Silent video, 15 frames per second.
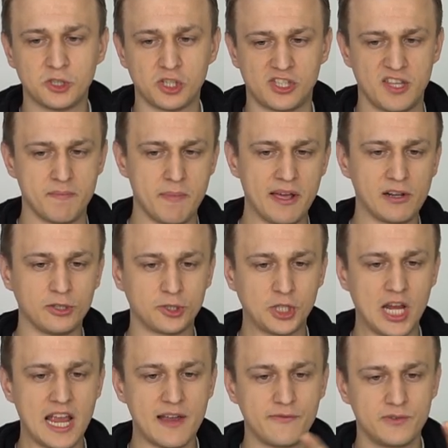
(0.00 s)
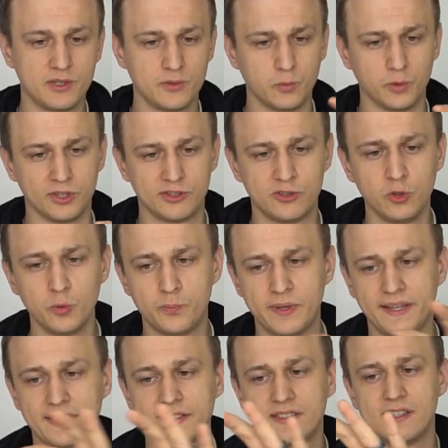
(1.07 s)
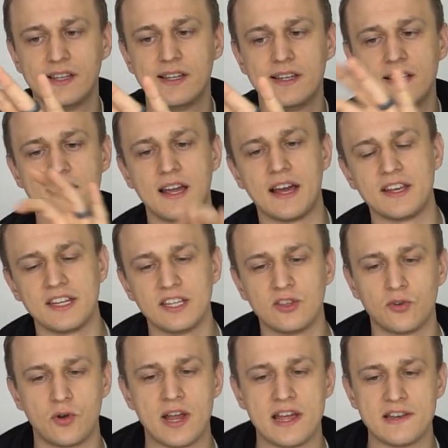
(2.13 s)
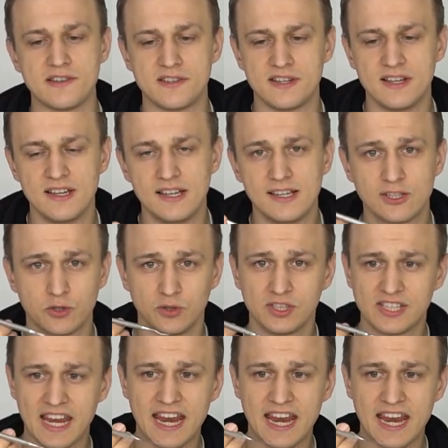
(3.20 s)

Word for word: just a metal shaft with two picks on either end. So this